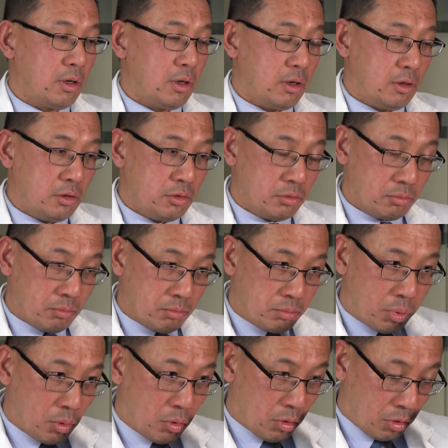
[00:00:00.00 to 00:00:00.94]
you
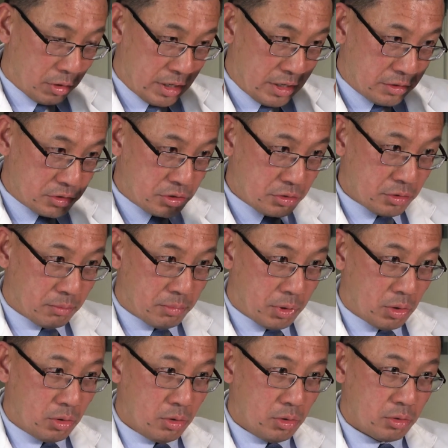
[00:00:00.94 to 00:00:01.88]
bore into the
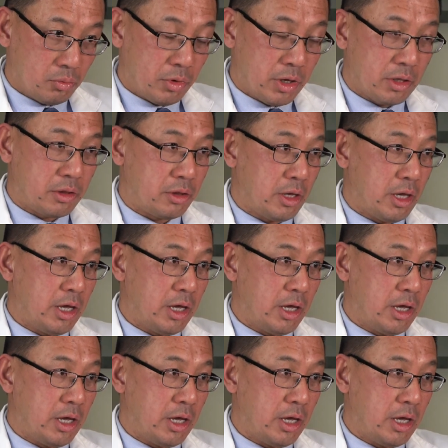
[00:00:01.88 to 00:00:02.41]
bone with